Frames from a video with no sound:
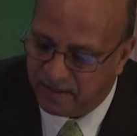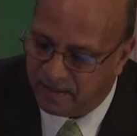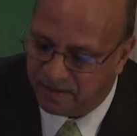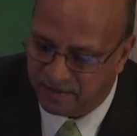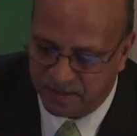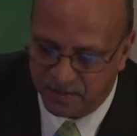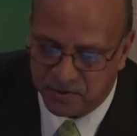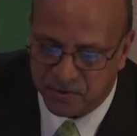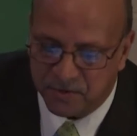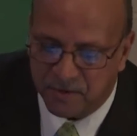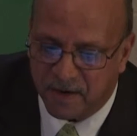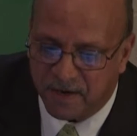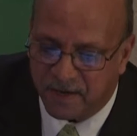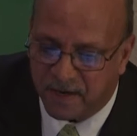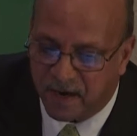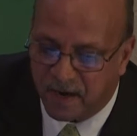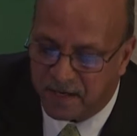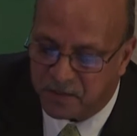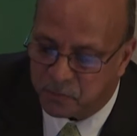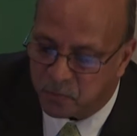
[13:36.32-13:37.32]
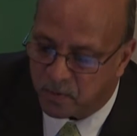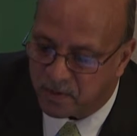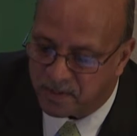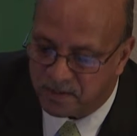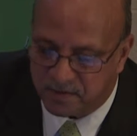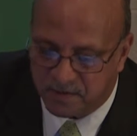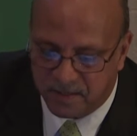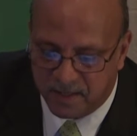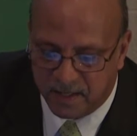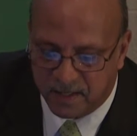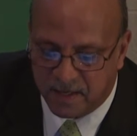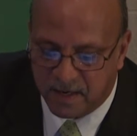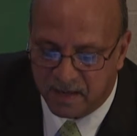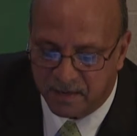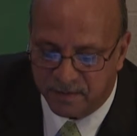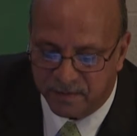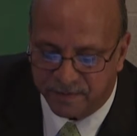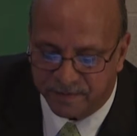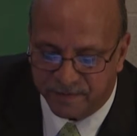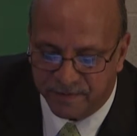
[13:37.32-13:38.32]
These are our guys working together
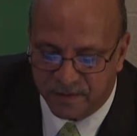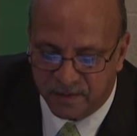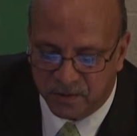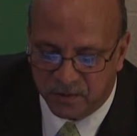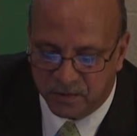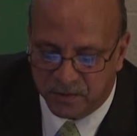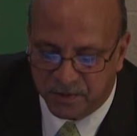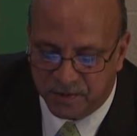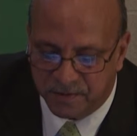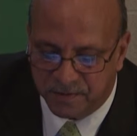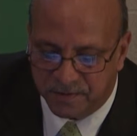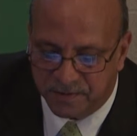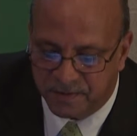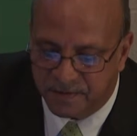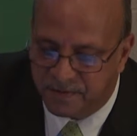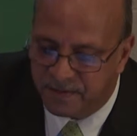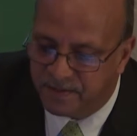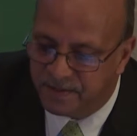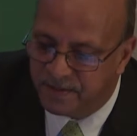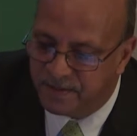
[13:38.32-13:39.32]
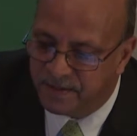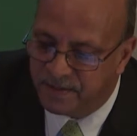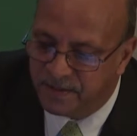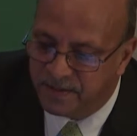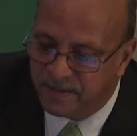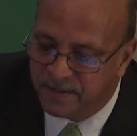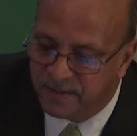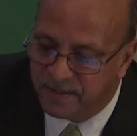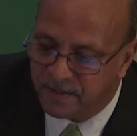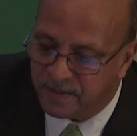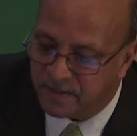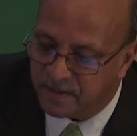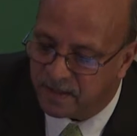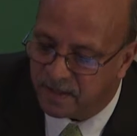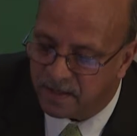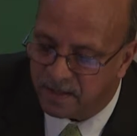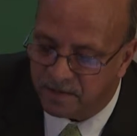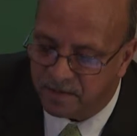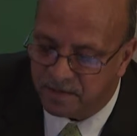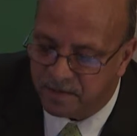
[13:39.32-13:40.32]
on the field.
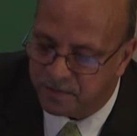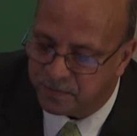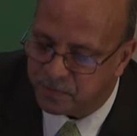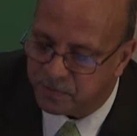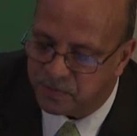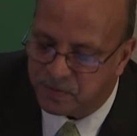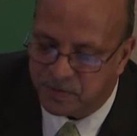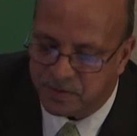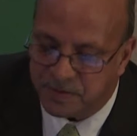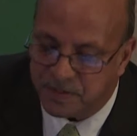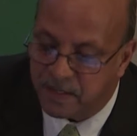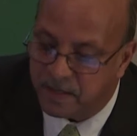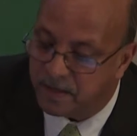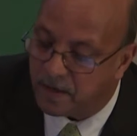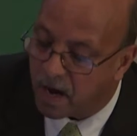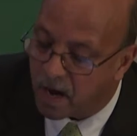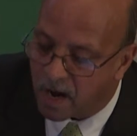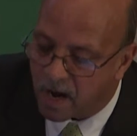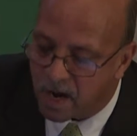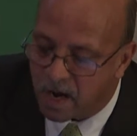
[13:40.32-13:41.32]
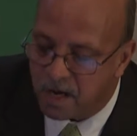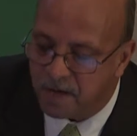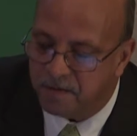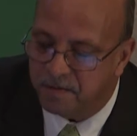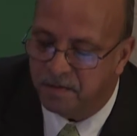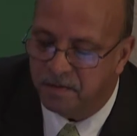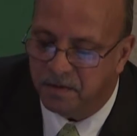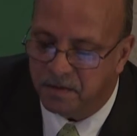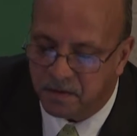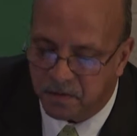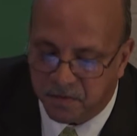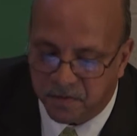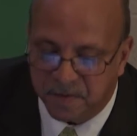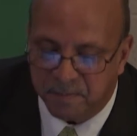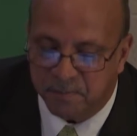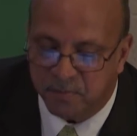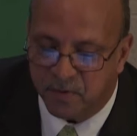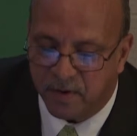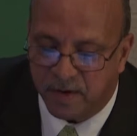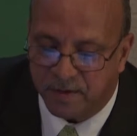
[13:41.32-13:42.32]
Again, this was just an
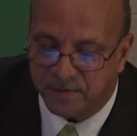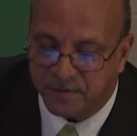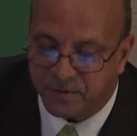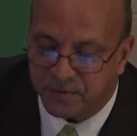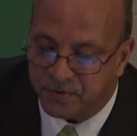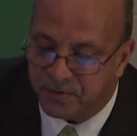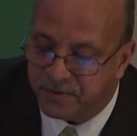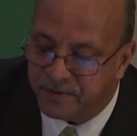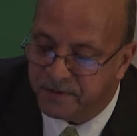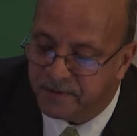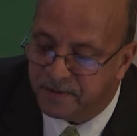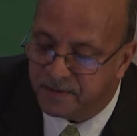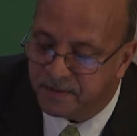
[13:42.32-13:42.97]
ongoing process.